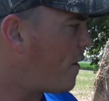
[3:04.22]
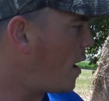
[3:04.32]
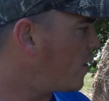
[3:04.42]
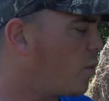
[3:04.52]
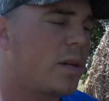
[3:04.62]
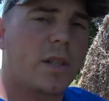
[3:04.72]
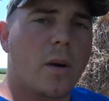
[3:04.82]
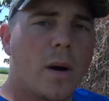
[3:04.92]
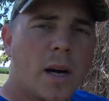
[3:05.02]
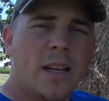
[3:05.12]
father went to
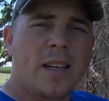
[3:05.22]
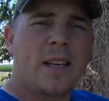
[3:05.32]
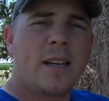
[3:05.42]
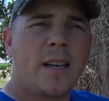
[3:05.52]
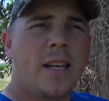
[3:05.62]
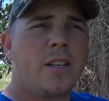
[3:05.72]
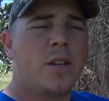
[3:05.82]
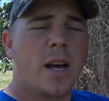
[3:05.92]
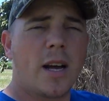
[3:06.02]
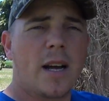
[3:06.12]
go hunt
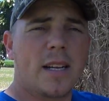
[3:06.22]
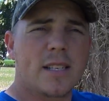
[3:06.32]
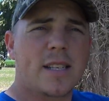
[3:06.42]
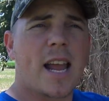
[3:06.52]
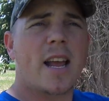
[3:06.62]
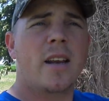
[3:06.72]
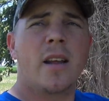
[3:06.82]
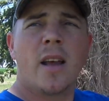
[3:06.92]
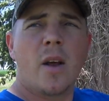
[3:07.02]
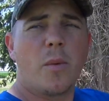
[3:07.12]
in a stand.
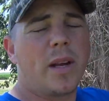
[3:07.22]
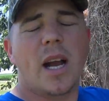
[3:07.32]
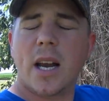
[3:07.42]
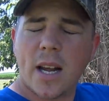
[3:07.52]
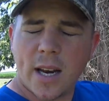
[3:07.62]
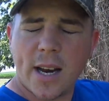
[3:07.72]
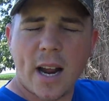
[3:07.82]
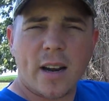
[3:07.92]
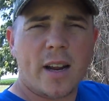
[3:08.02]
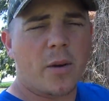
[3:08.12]
We gun hunted
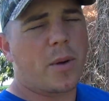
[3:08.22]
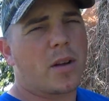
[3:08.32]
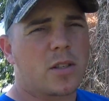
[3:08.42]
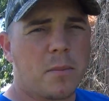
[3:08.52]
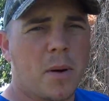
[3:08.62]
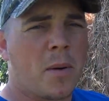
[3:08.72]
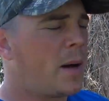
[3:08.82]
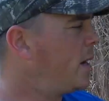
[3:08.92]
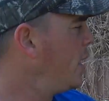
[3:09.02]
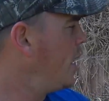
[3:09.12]
out of here. We also bow
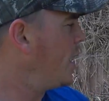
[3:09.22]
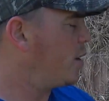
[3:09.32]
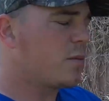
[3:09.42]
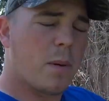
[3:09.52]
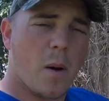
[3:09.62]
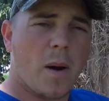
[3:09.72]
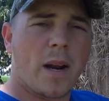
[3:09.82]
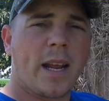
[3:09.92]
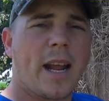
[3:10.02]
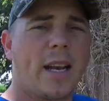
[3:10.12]
hunt. He was bow
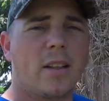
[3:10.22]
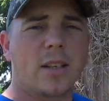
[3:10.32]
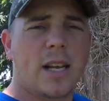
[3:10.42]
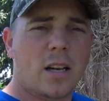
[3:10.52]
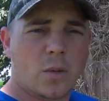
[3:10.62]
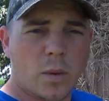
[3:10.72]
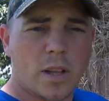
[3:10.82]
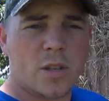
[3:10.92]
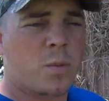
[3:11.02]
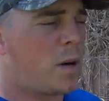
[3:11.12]
hunting and he looked out to where this